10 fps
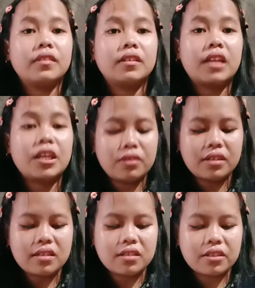The
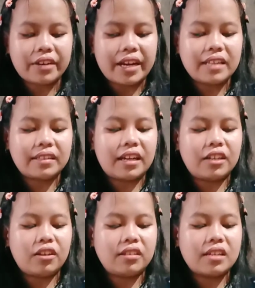units
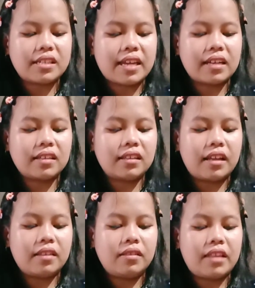created on the second
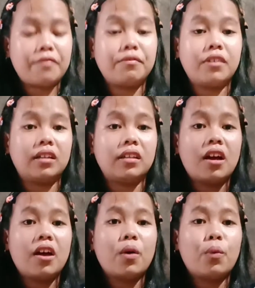level,
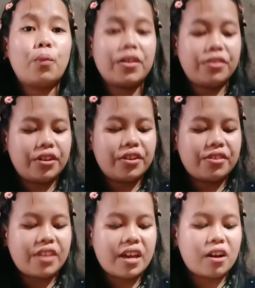whether
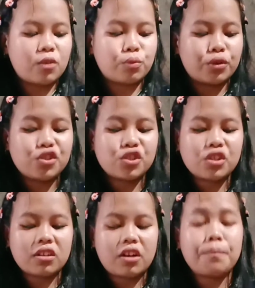they are words
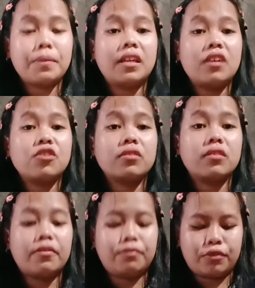or combination
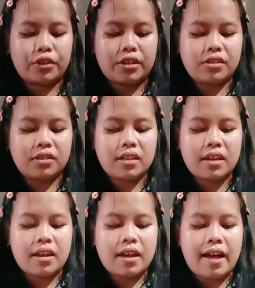of words,
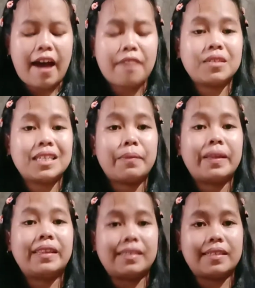have
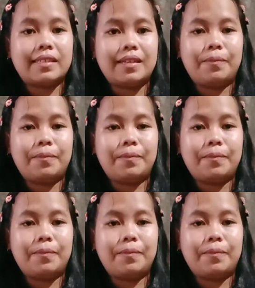semanticity.